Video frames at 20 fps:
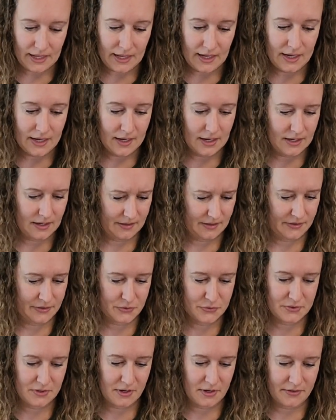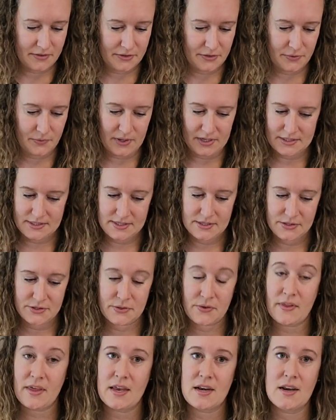and I think those are all the new ones.
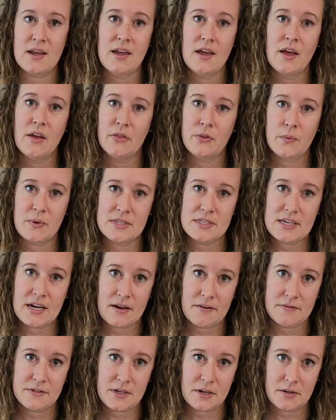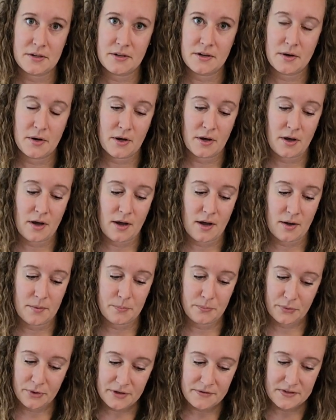So then the ones that I've done
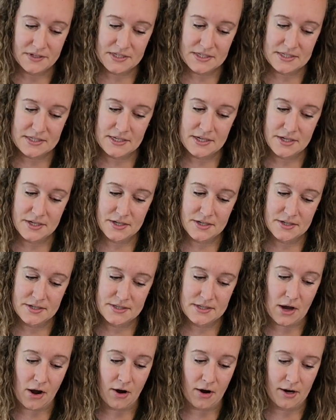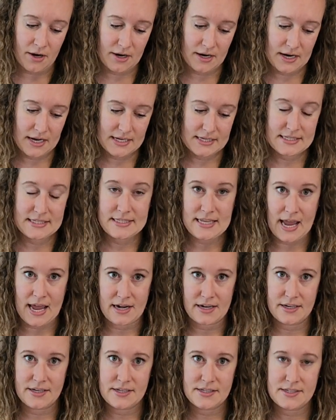previous years are
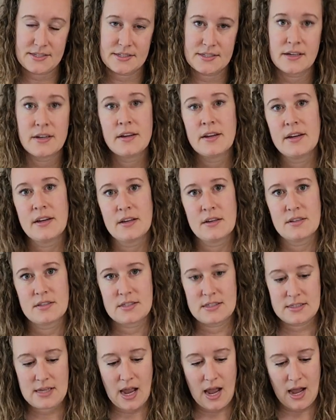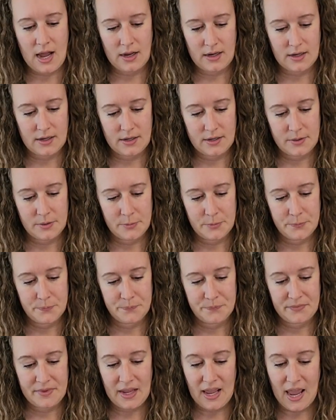Status, Stock,
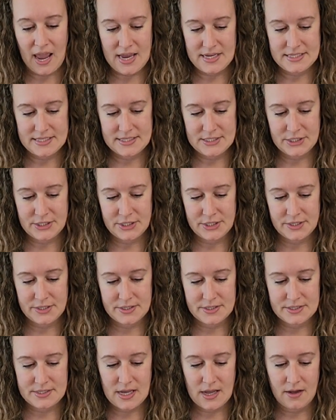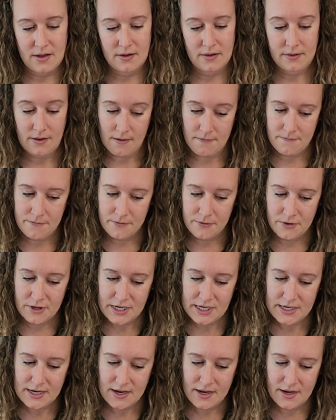Asters,
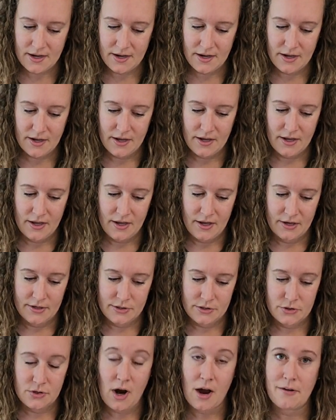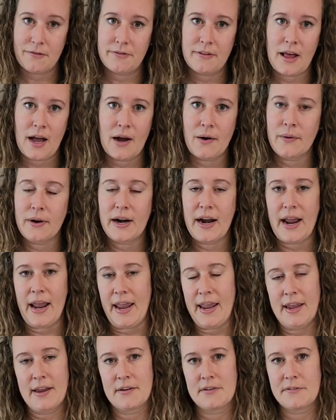Gomphrena, Strawflower,
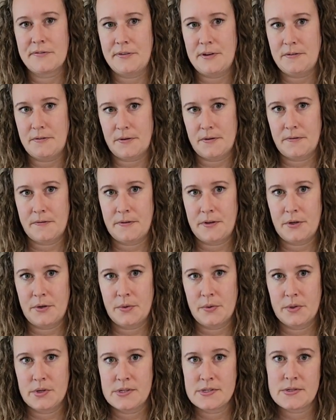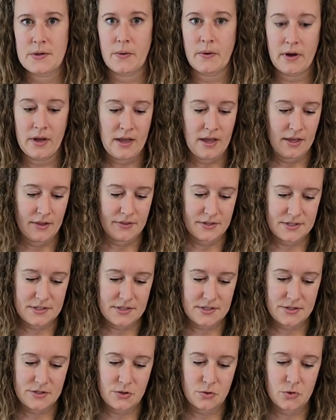and Feverfew. So this
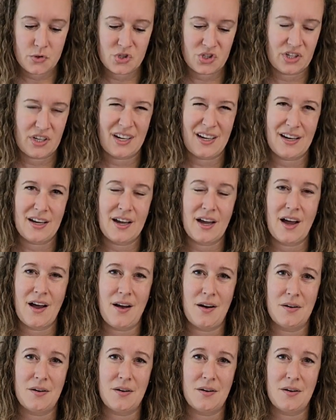is usually